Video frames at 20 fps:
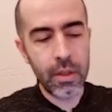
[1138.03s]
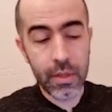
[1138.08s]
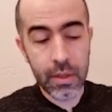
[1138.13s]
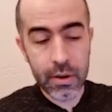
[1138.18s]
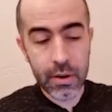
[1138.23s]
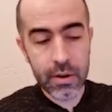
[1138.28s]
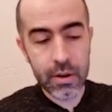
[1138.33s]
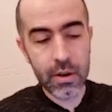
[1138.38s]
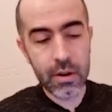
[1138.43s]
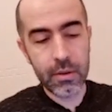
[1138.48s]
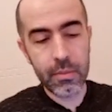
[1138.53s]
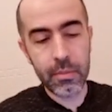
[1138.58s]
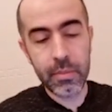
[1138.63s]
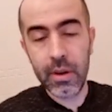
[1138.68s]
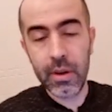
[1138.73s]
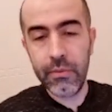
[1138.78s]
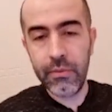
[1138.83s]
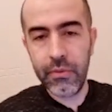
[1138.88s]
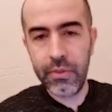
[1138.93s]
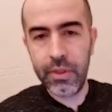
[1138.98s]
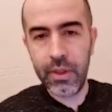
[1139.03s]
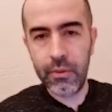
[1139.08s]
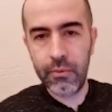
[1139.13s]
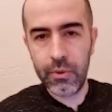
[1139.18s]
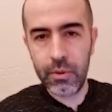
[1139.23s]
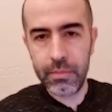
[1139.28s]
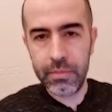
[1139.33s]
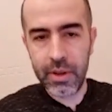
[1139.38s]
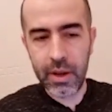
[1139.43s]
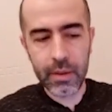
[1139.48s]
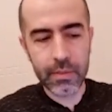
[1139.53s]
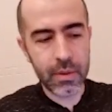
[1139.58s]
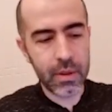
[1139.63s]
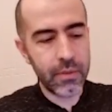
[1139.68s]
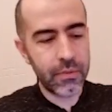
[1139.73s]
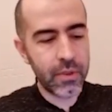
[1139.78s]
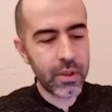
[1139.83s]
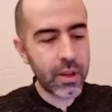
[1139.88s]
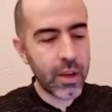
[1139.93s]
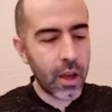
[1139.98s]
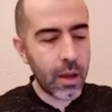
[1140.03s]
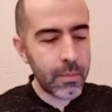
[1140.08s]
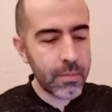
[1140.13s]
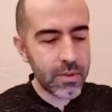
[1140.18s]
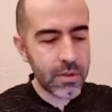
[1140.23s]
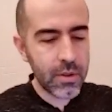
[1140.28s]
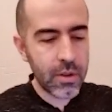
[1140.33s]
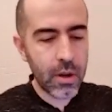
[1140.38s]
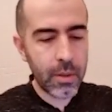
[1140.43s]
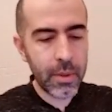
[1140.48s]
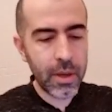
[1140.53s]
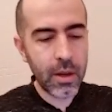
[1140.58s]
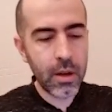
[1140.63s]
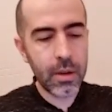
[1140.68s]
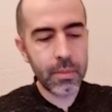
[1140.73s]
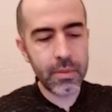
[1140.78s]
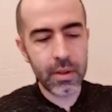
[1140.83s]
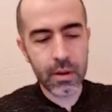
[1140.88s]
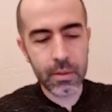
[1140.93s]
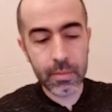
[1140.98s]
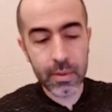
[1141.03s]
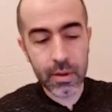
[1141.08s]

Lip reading: they're benefiting from that. If the games coming up, they're